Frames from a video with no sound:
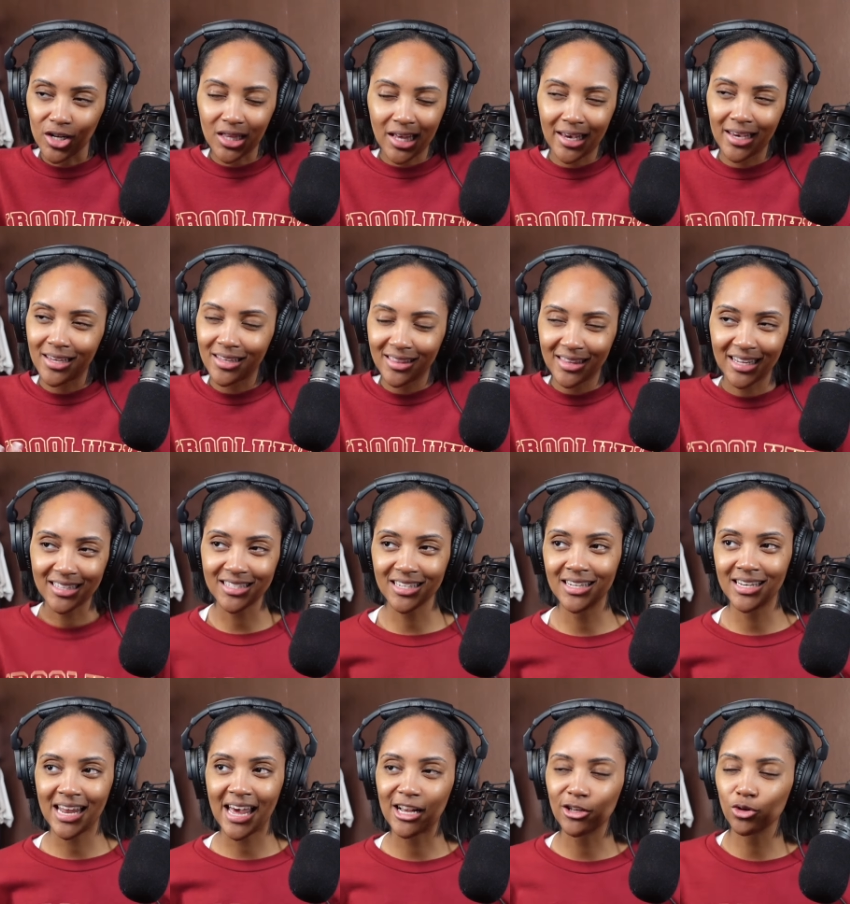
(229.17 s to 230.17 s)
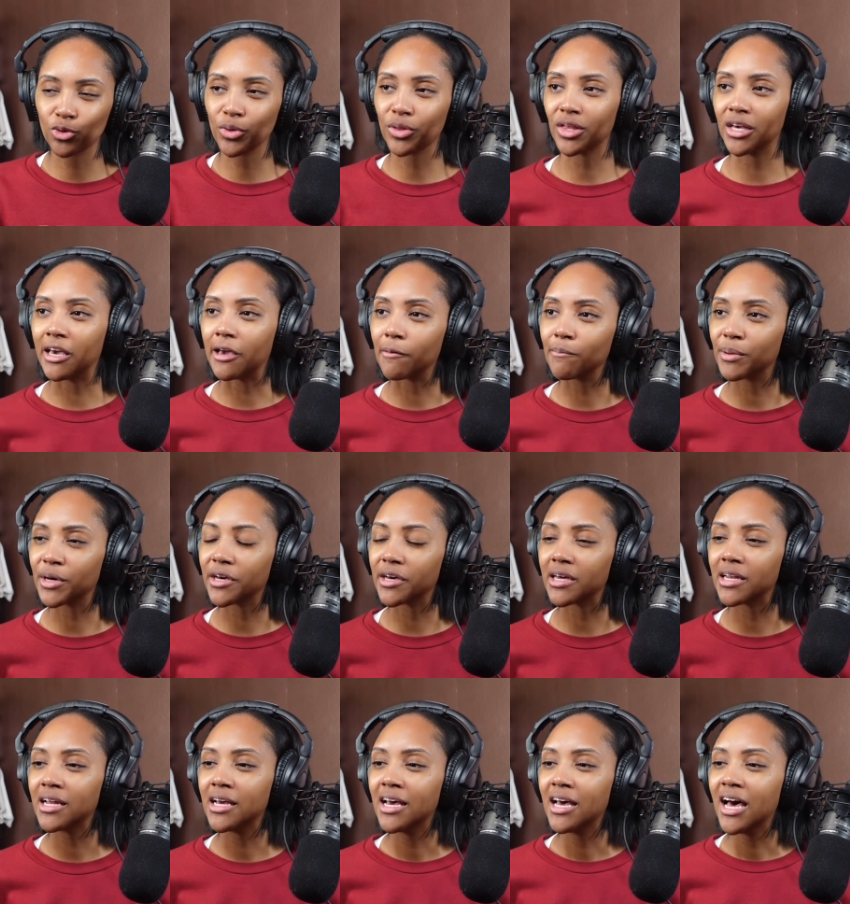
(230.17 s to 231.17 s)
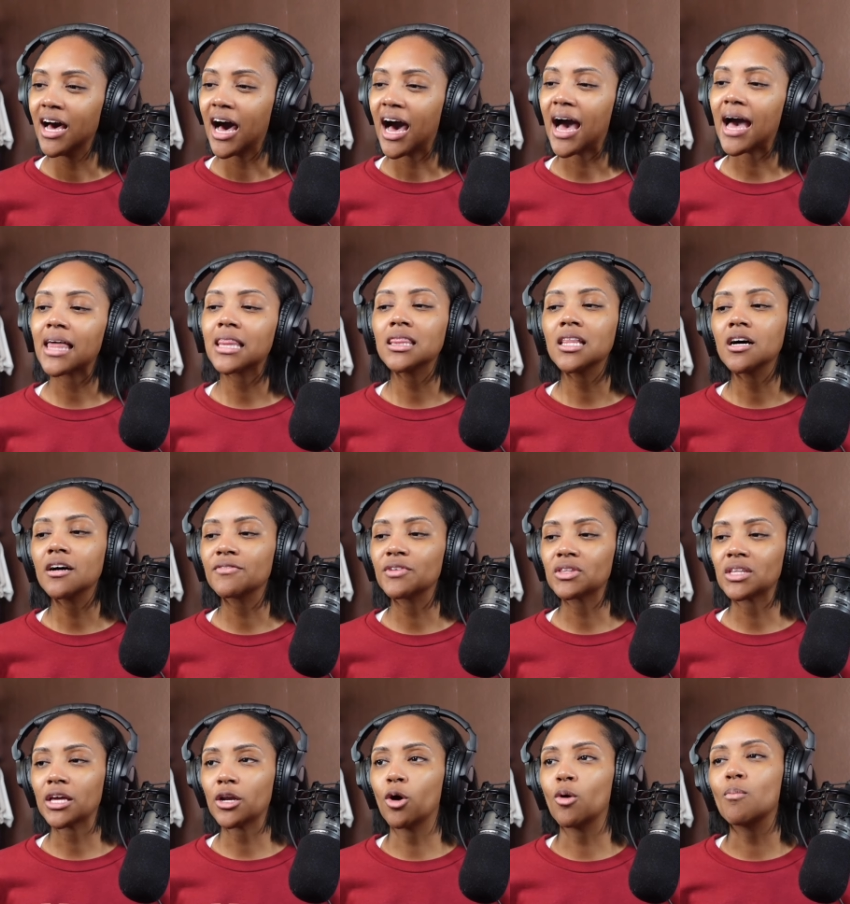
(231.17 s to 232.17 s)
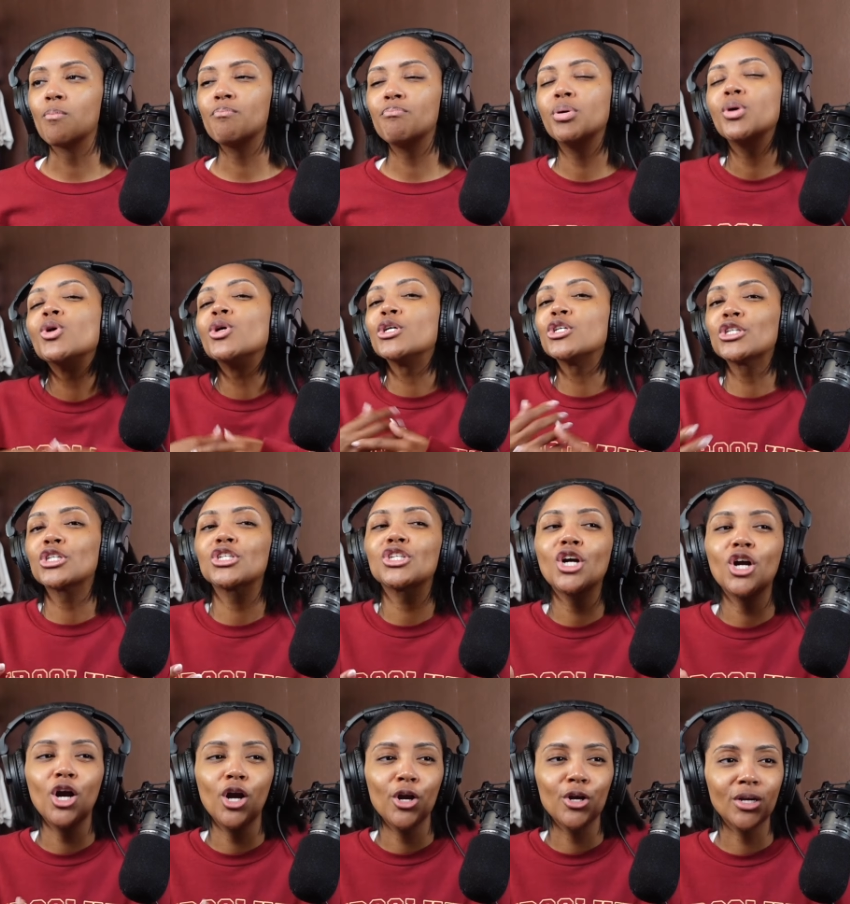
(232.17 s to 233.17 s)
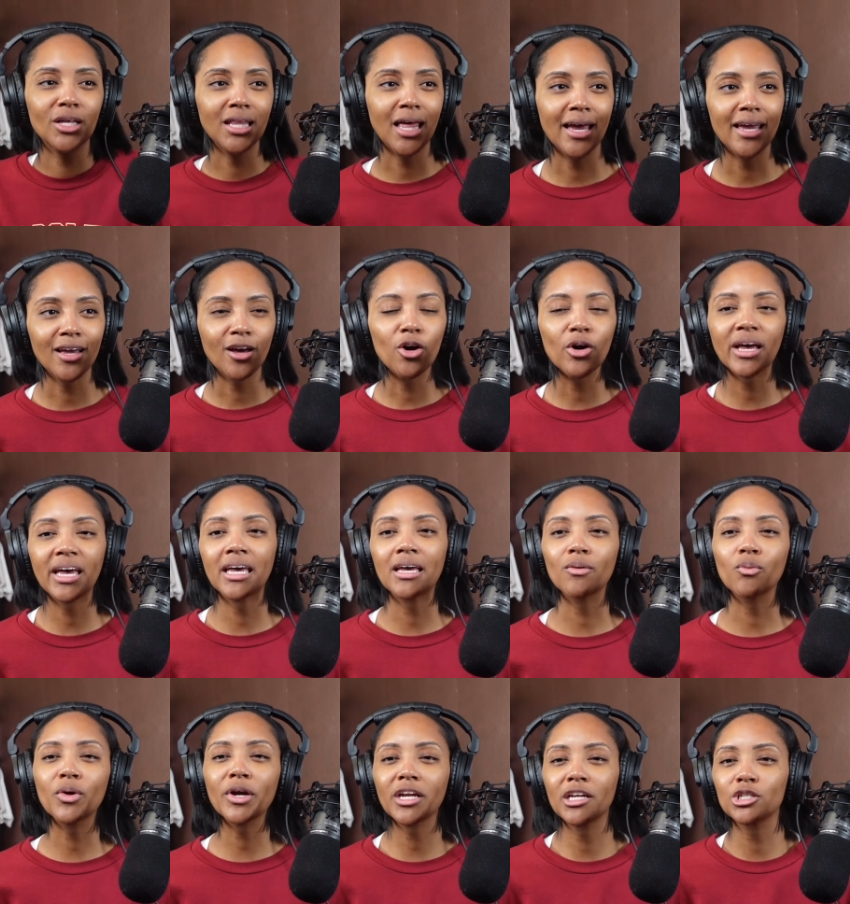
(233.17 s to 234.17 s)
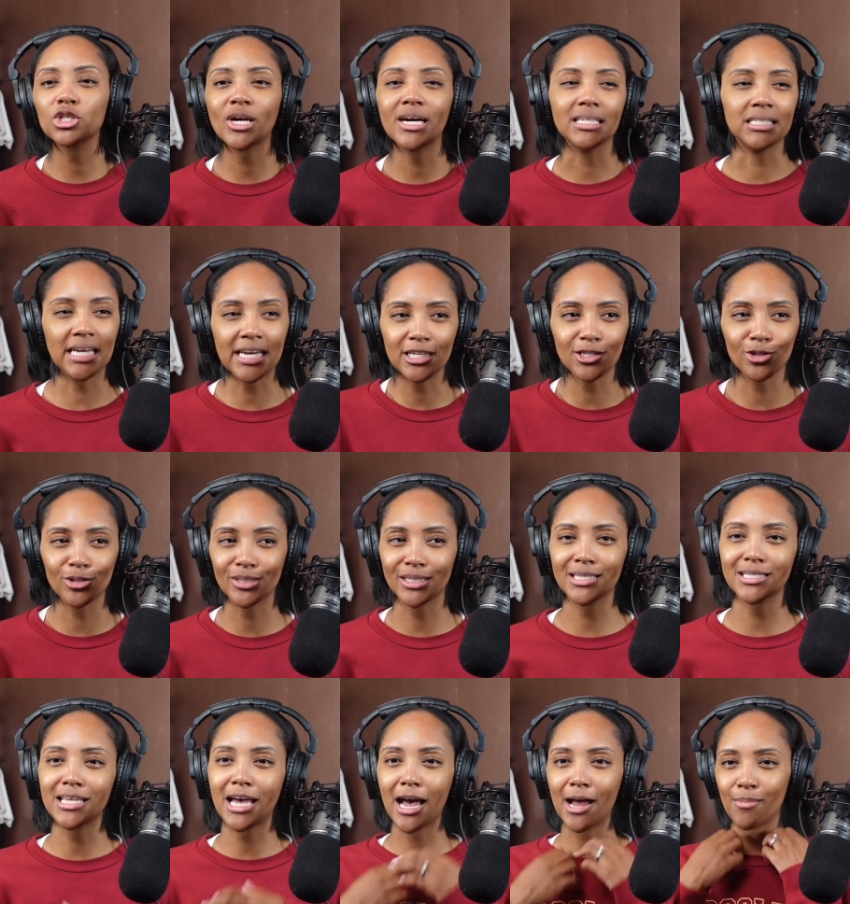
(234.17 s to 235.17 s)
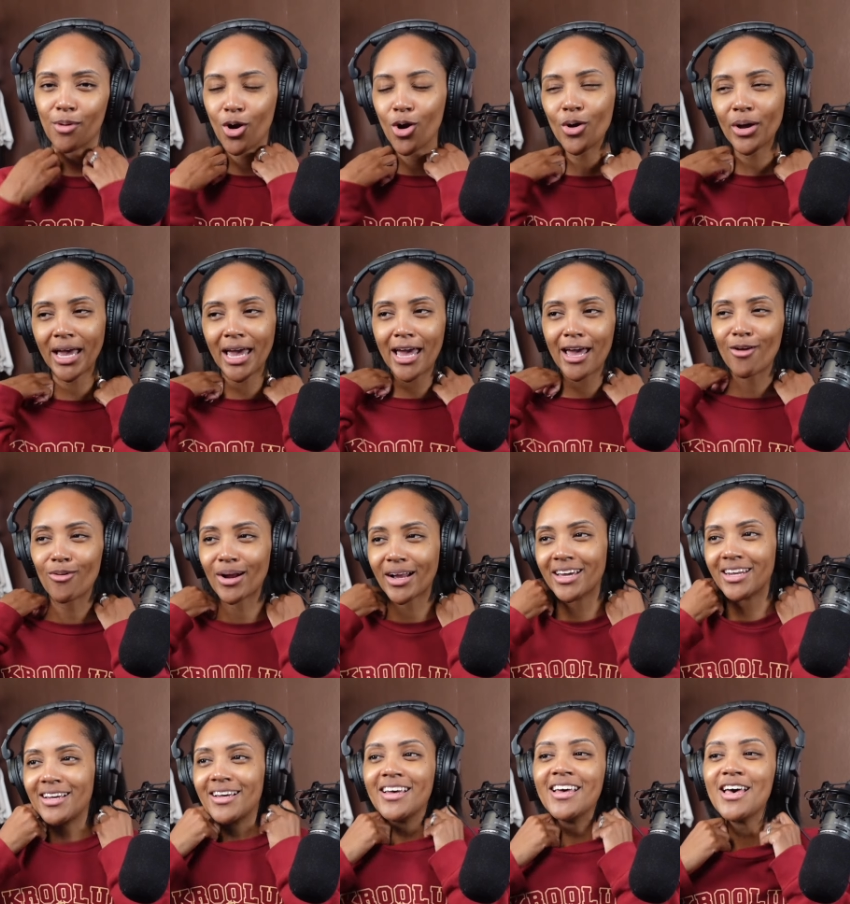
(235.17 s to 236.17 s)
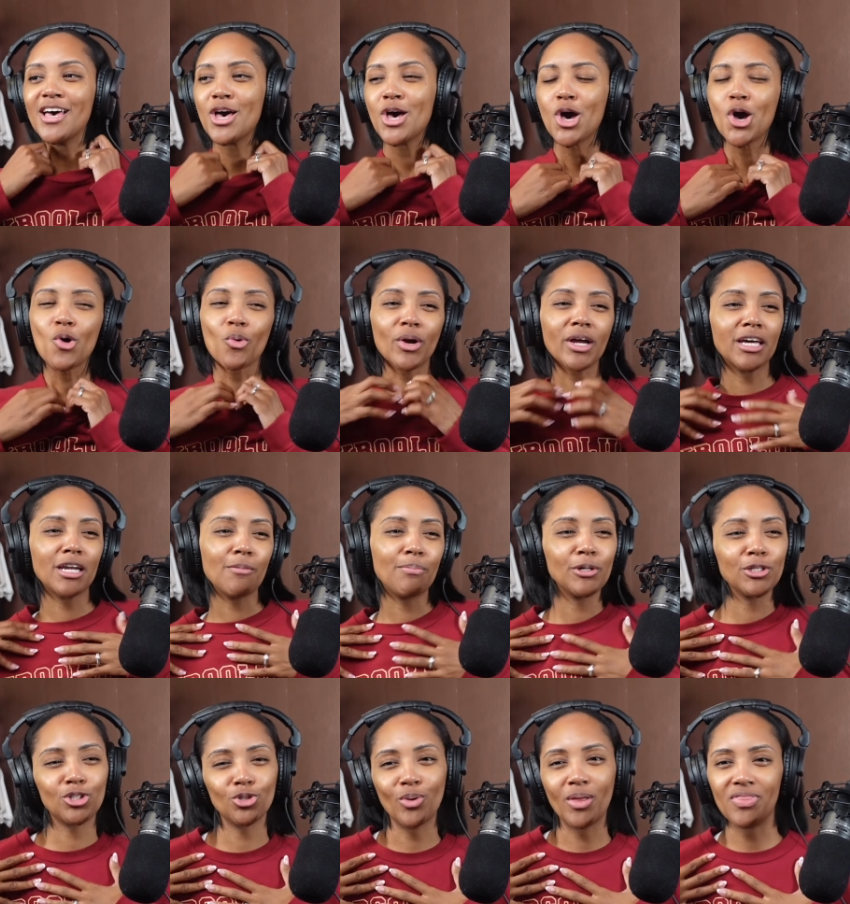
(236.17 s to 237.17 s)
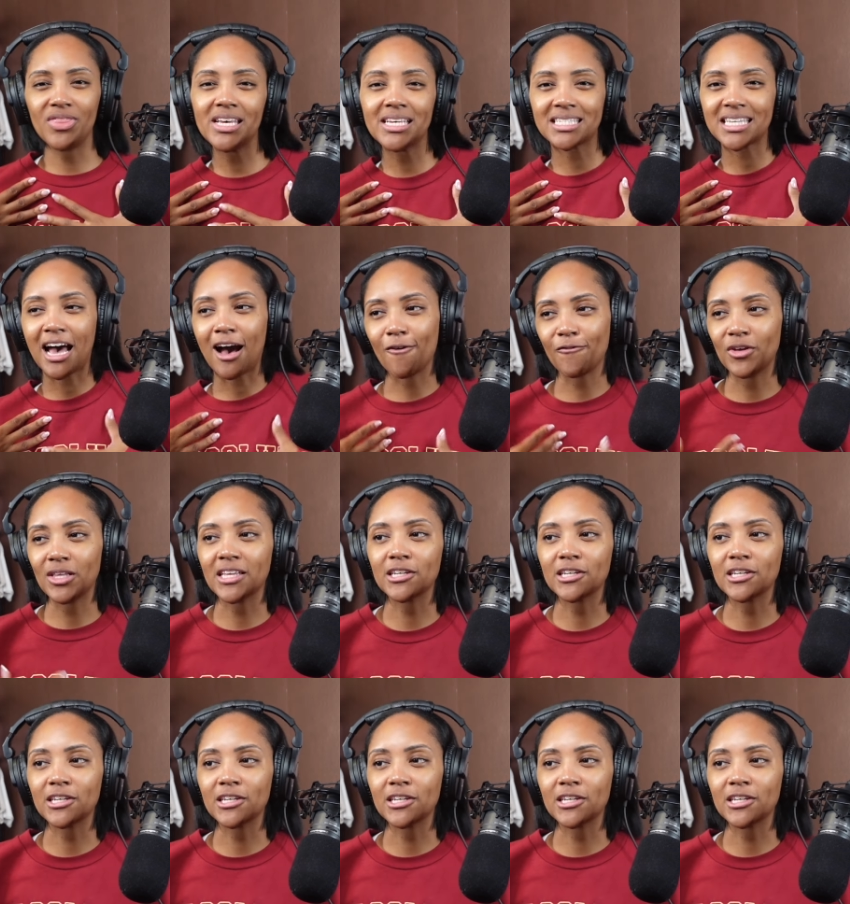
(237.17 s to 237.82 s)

Like that's a natural thing. But I love that they don't push her to like, okay, we're going to try dancers this time, or okay, we're going to, we're going to put you in this outfit.